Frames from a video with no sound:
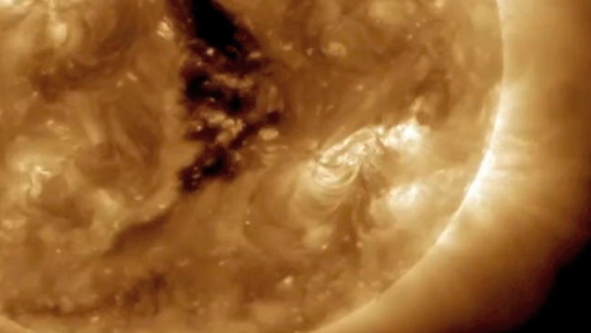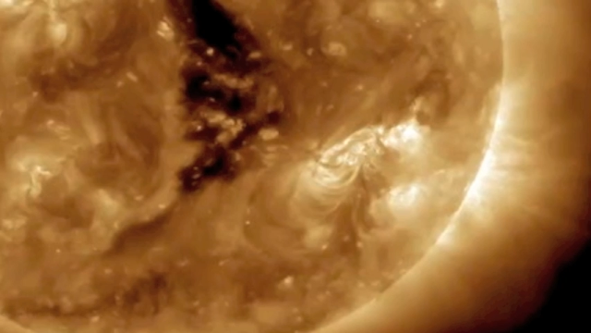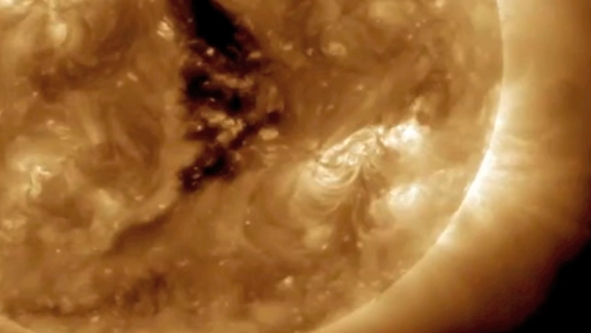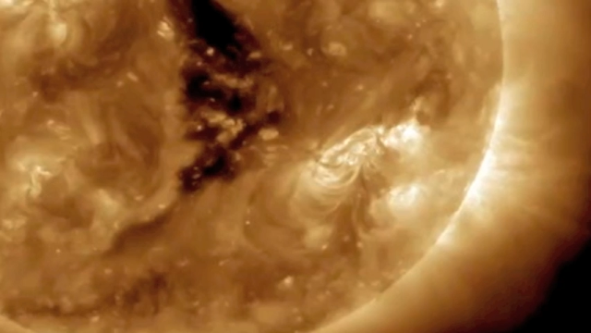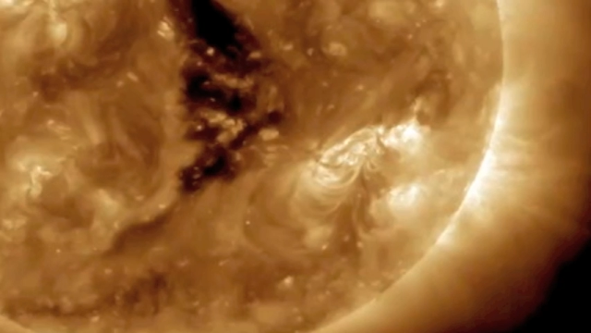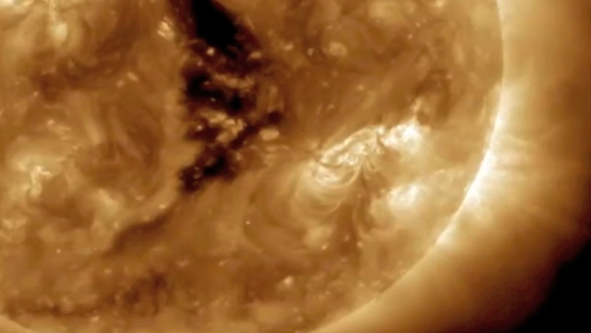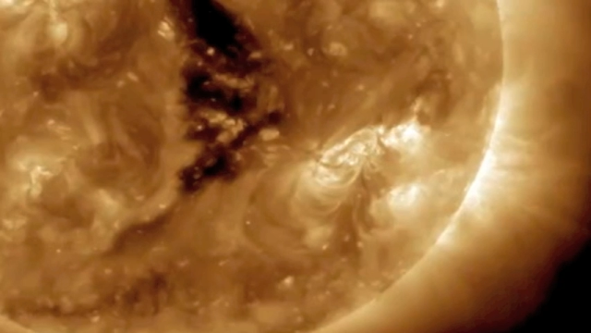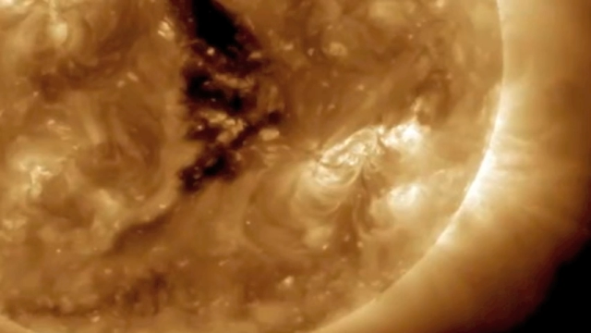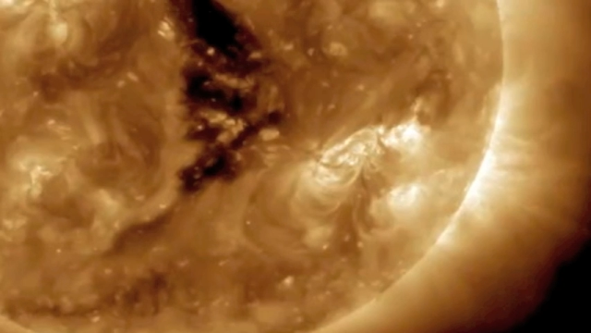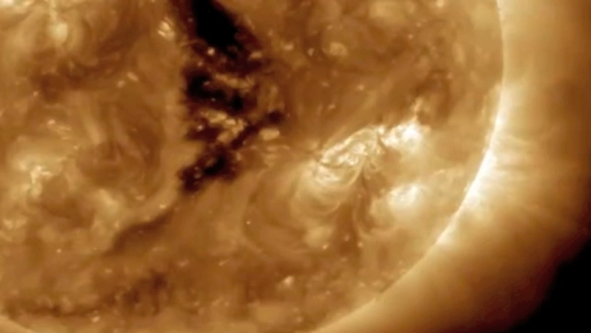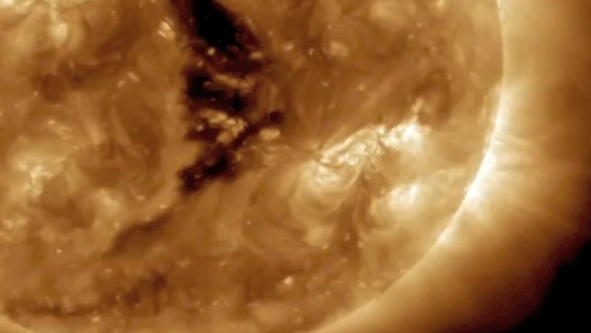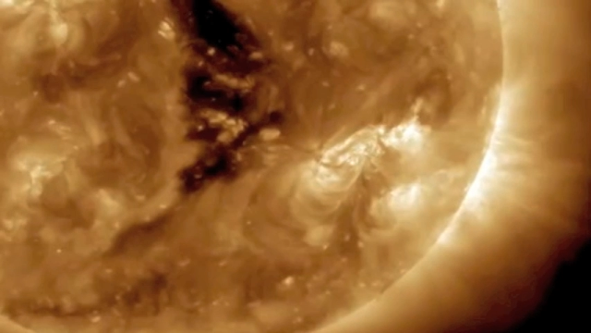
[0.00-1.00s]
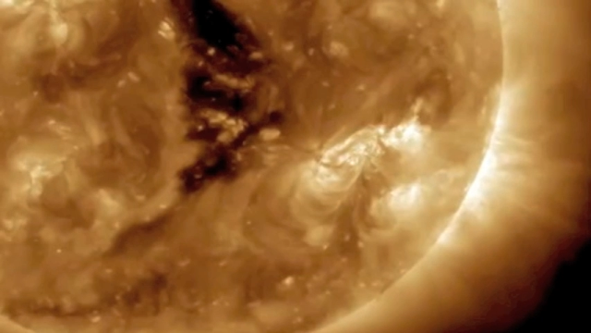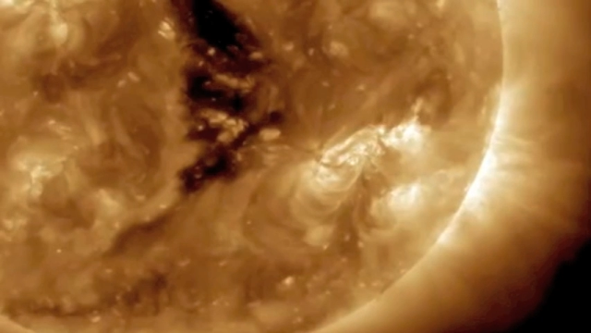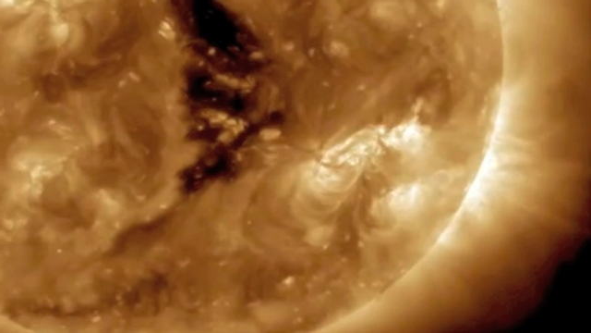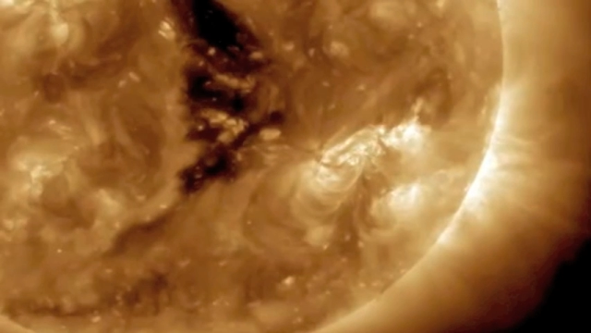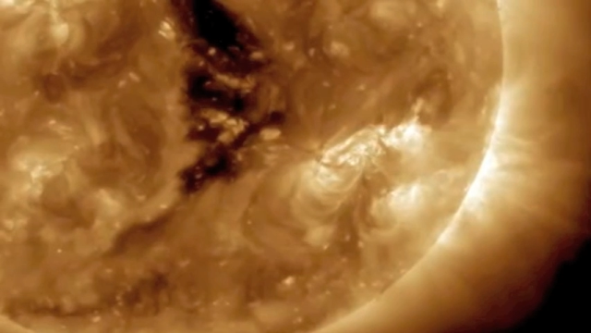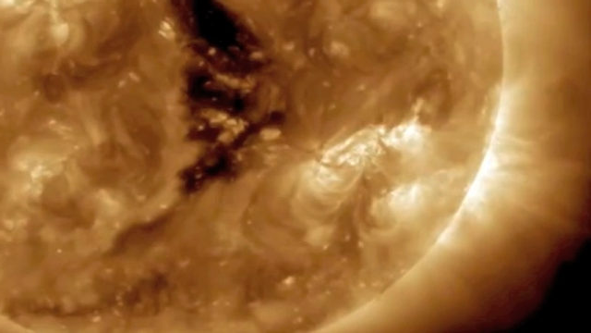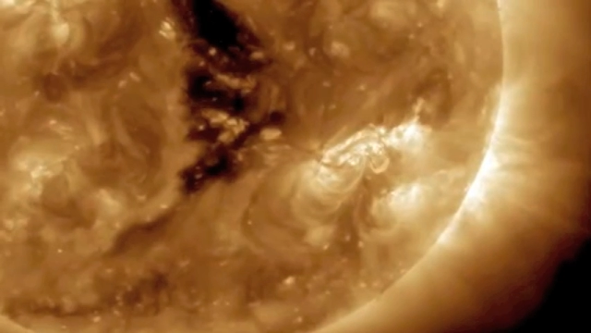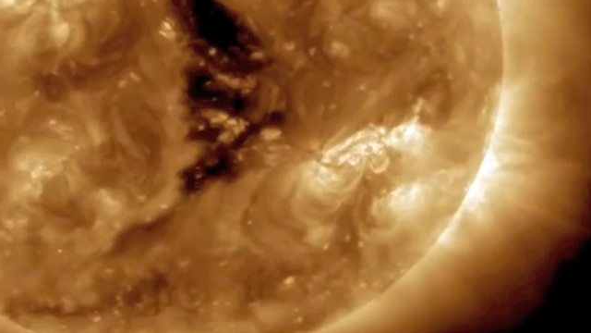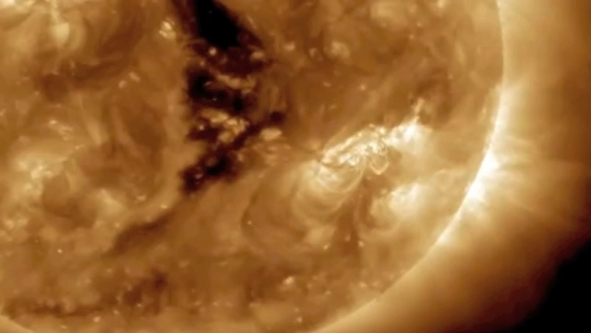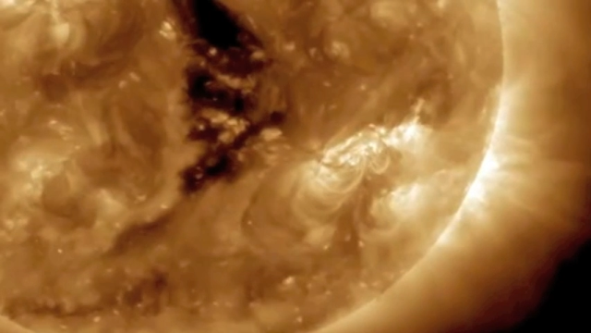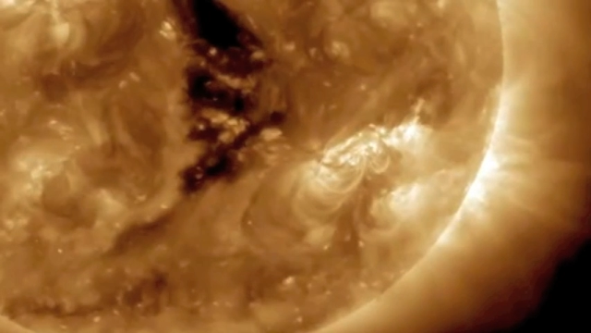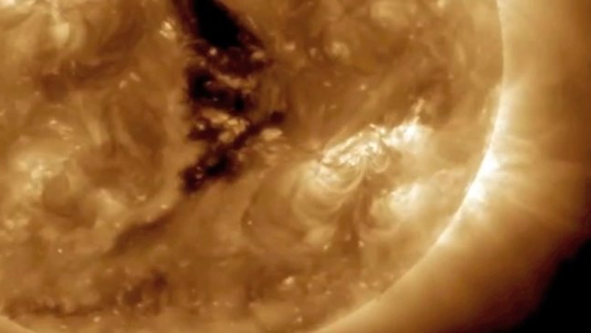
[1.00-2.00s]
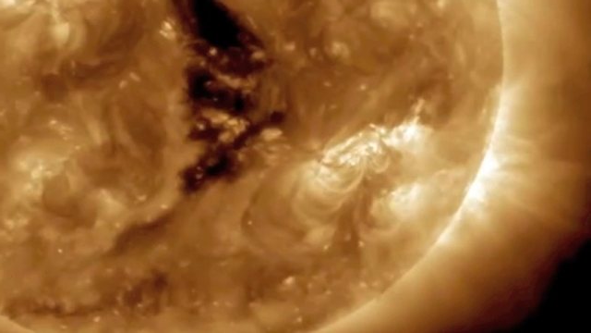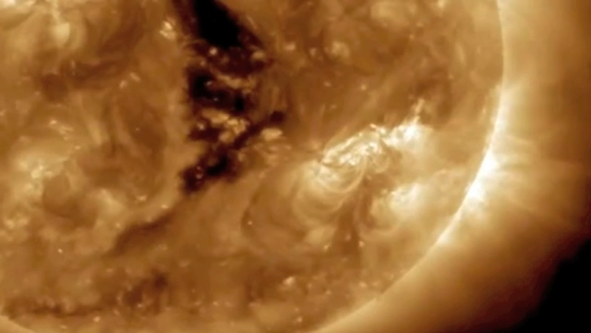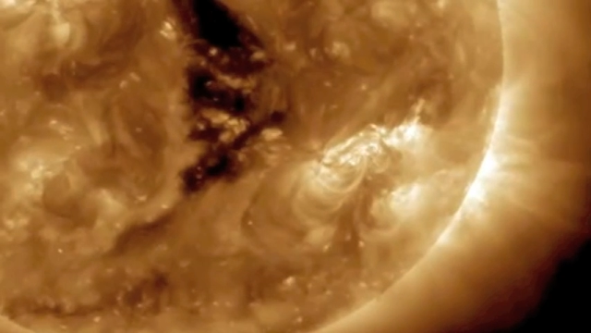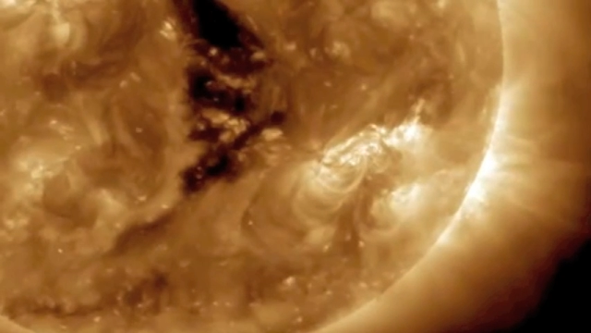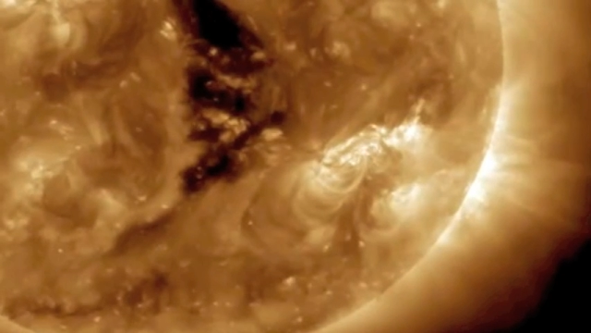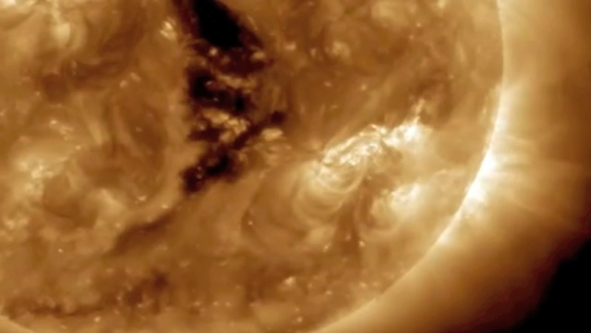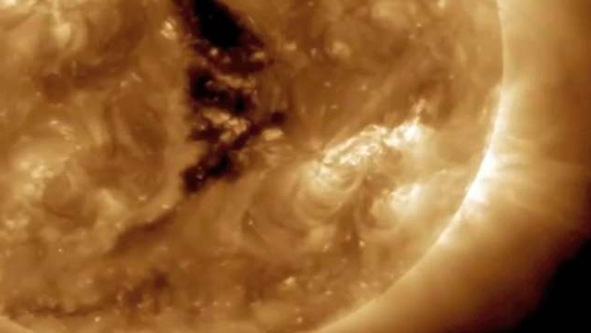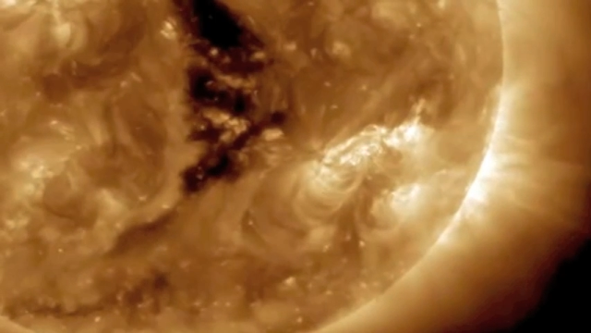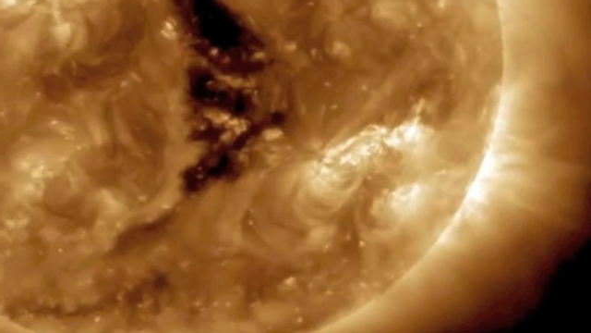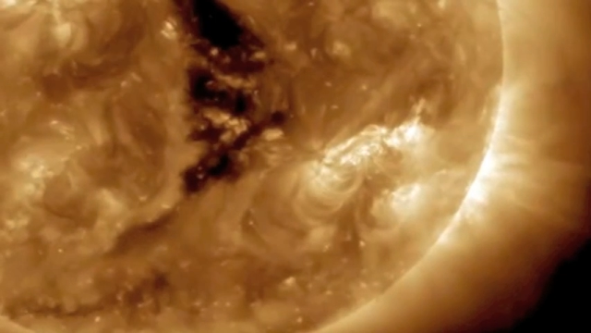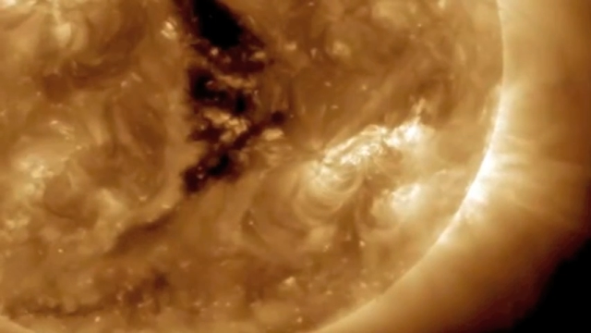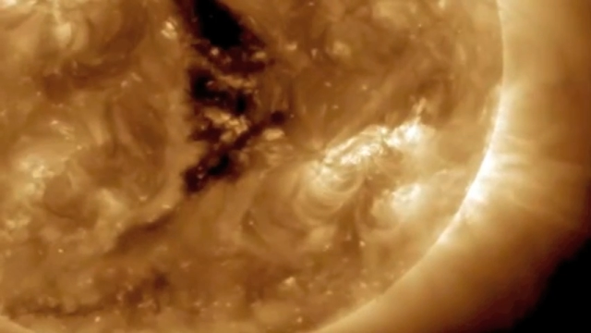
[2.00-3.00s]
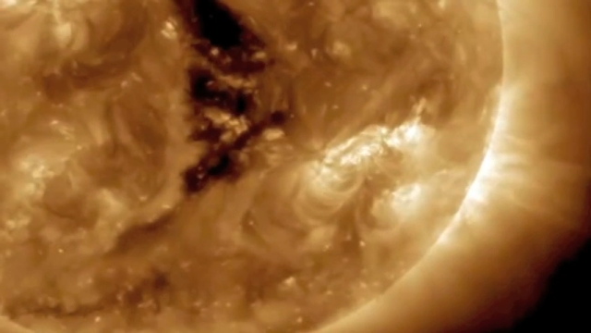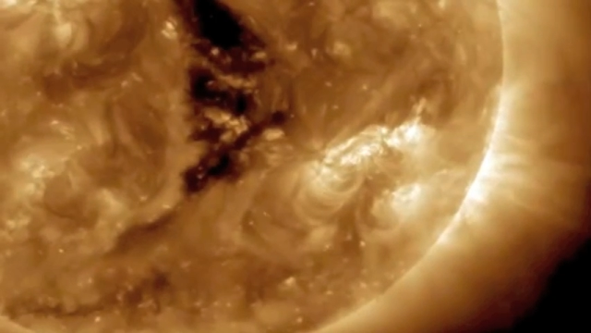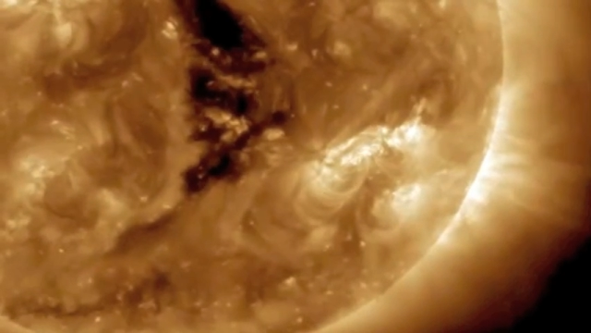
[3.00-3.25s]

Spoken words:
No face is visible, so there are no lips to read.